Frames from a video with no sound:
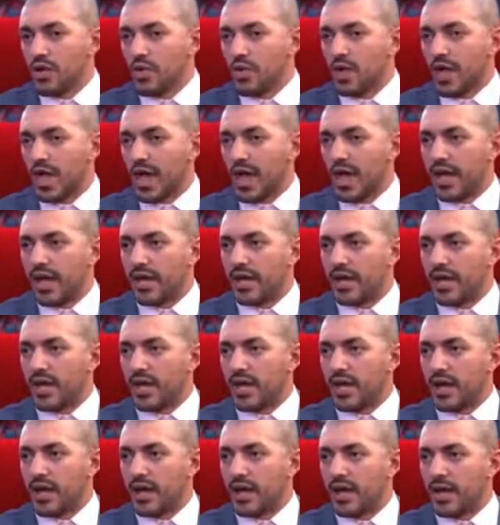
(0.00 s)
can
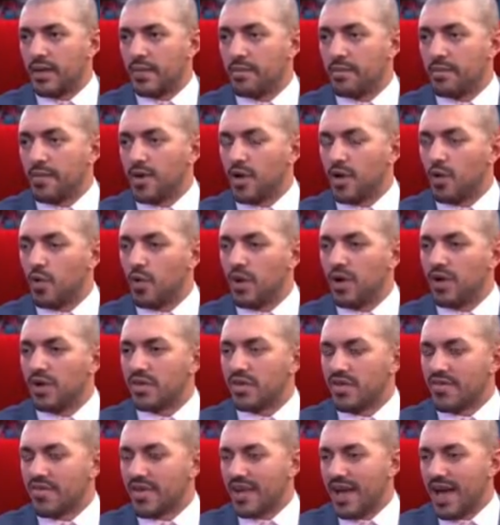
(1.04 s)
wear
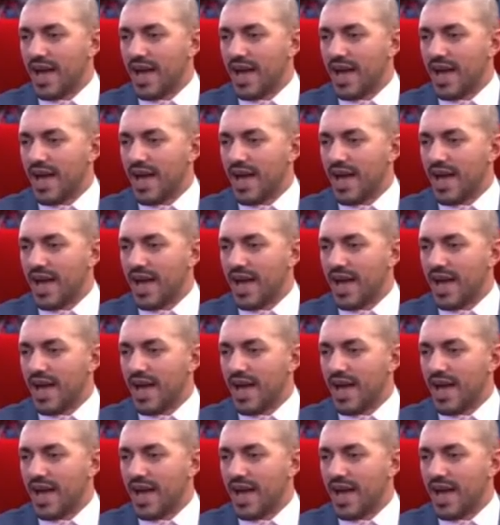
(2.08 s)
different